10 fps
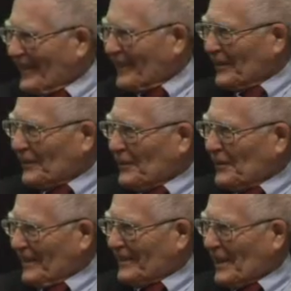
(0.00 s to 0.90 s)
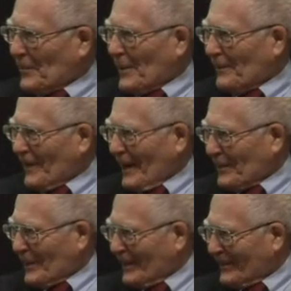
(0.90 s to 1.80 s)
The truth is, they weren't
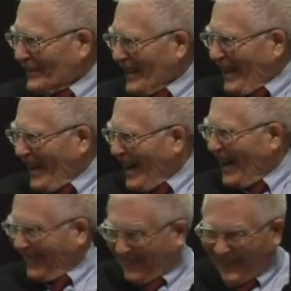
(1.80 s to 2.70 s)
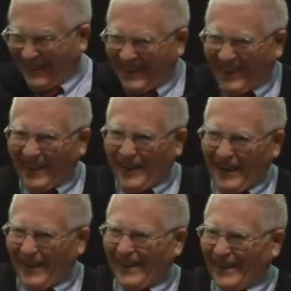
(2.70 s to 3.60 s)
my words. Yeah,
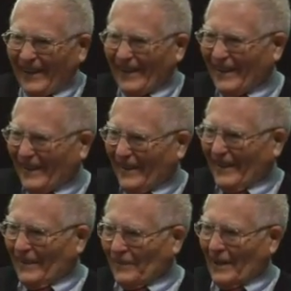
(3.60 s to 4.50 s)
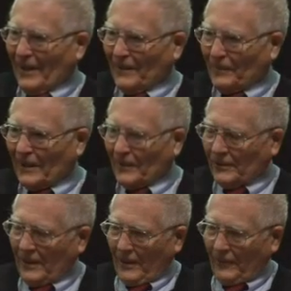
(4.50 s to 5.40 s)
right. No.
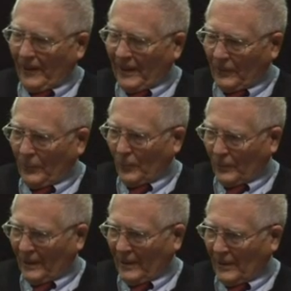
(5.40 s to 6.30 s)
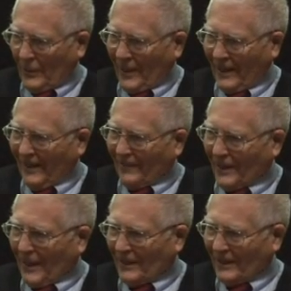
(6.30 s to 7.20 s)
Because a final warning, in a way.
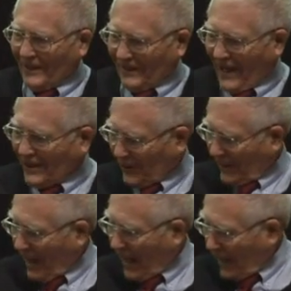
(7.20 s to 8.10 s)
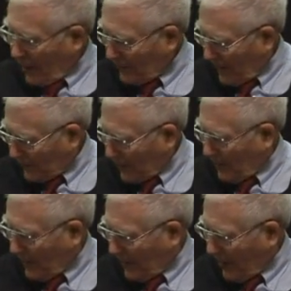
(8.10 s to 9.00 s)
I mean, Dasher, I hope that's
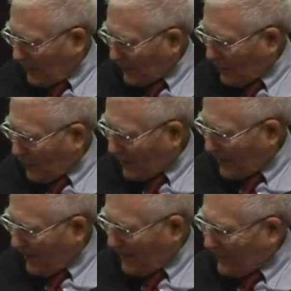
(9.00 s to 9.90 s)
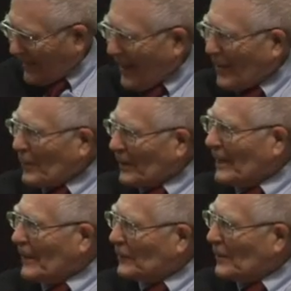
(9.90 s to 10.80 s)
not my last book. Yes, I want
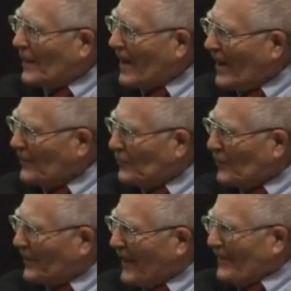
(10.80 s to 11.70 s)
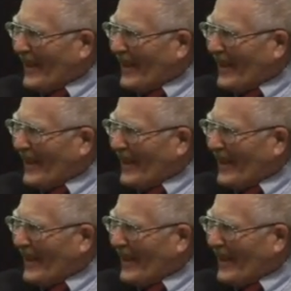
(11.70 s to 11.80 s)
to live to be 100.